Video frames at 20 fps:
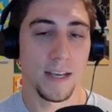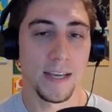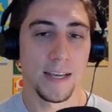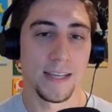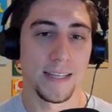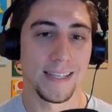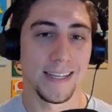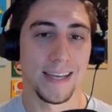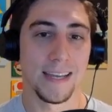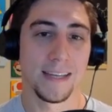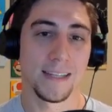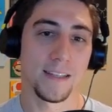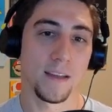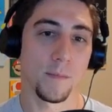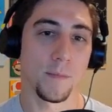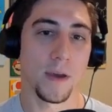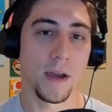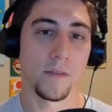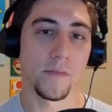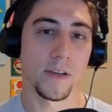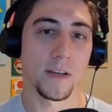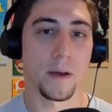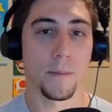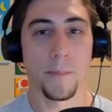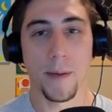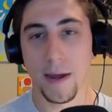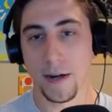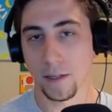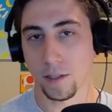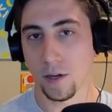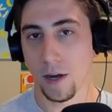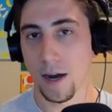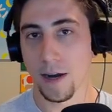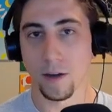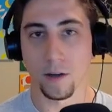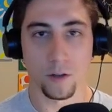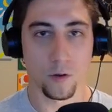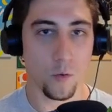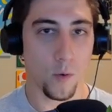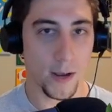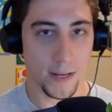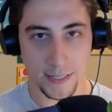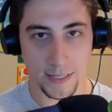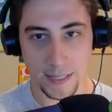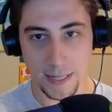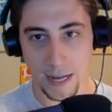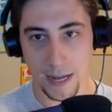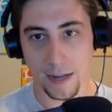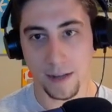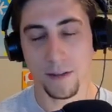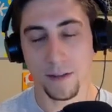is in some kind of a battle cry or quest deck.